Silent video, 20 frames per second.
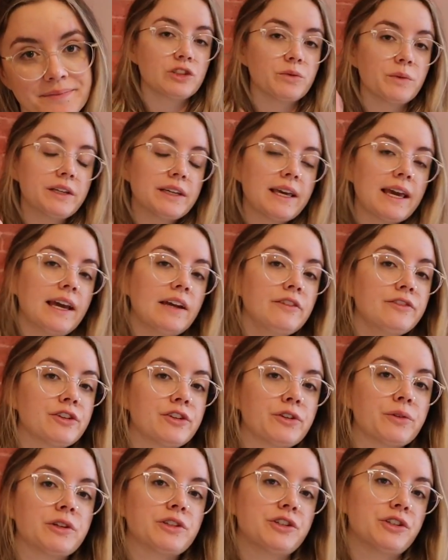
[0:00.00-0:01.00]
So what you can
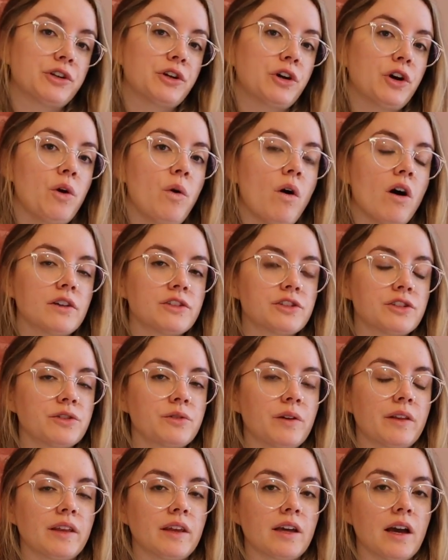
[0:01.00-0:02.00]
do is you can go
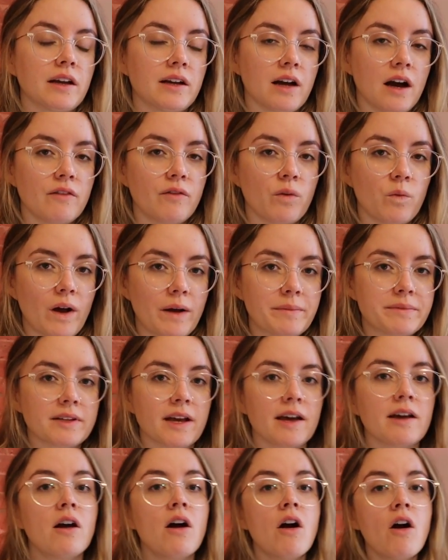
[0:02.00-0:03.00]
onto the Gov
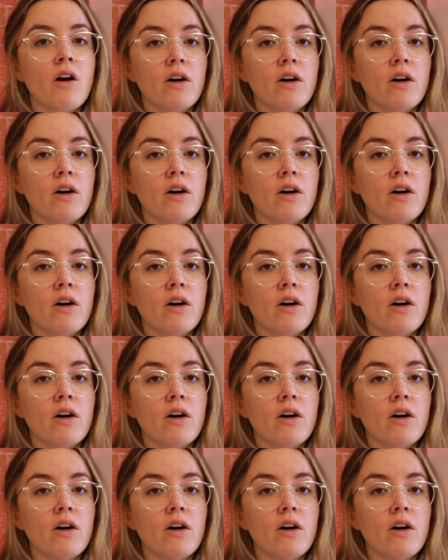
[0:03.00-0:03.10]
website.